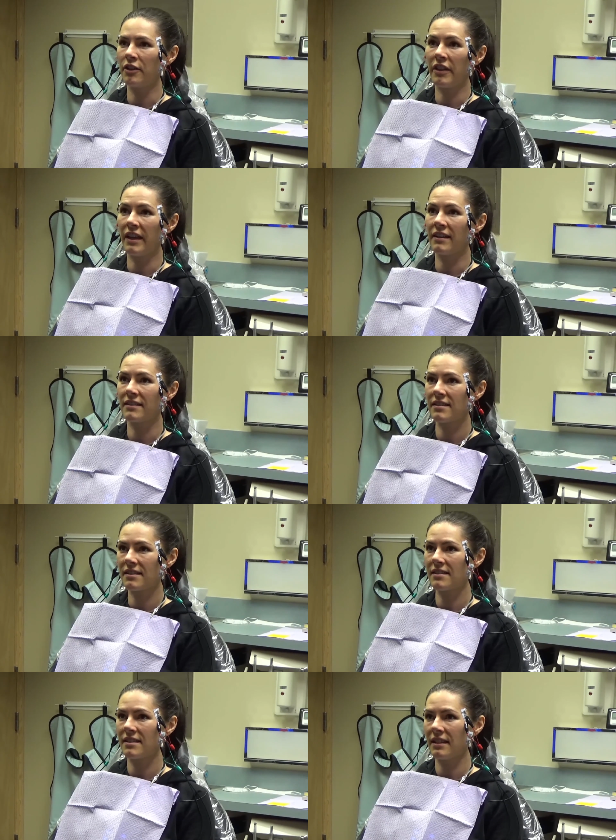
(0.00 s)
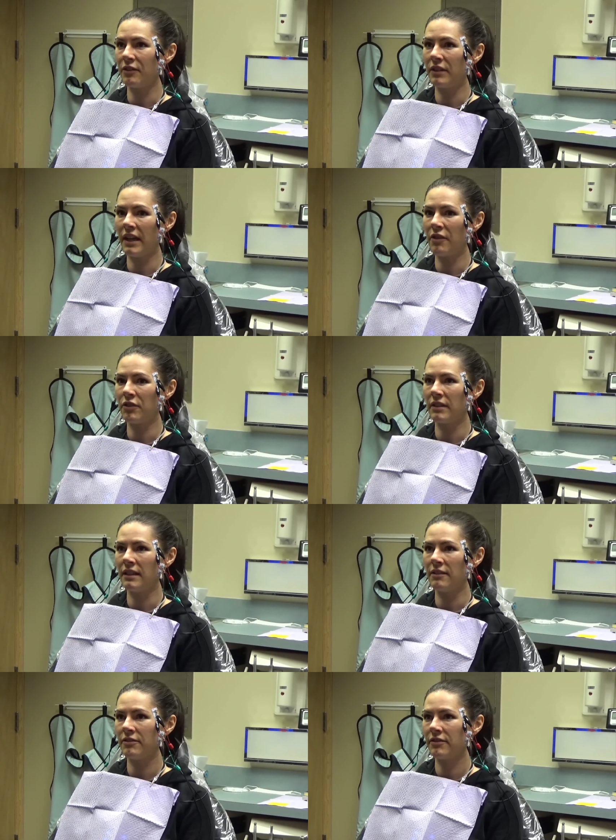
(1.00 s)
things to get
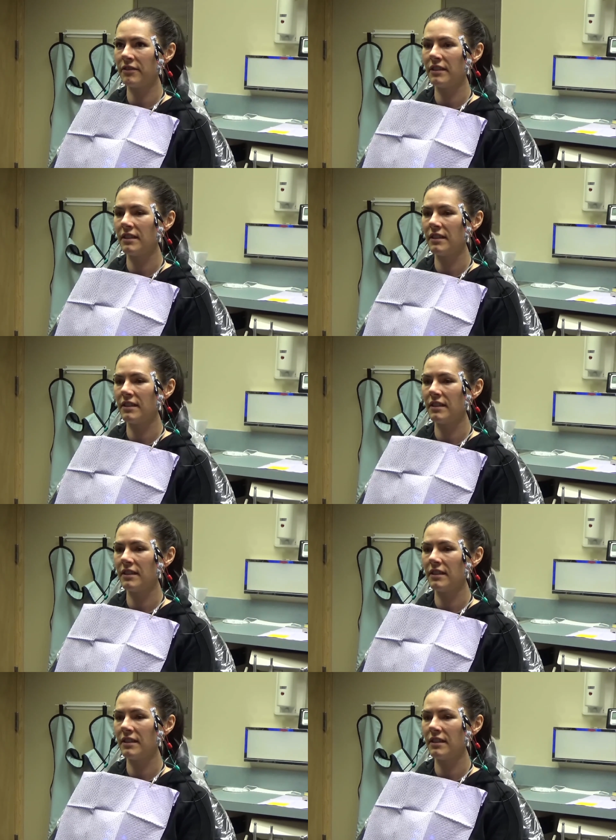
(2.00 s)
relief.